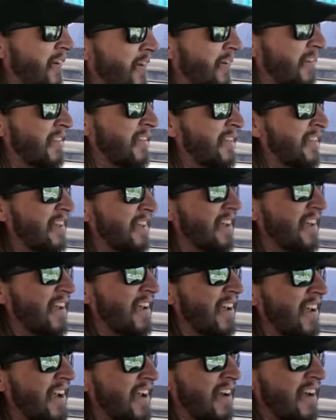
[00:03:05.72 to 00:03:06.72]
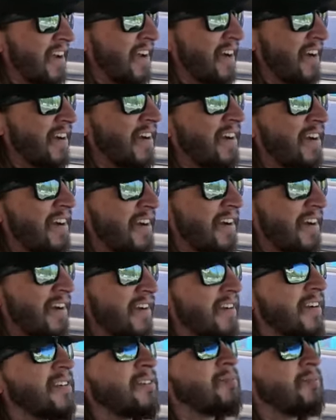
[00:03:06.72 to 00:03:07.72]
that's good. That means he's being
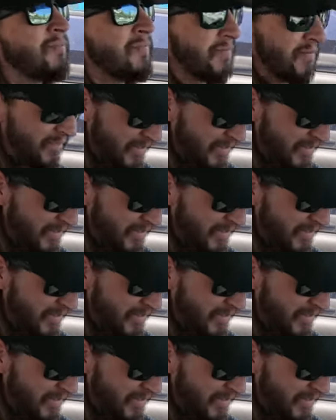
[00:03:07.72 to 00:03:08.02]
responsible with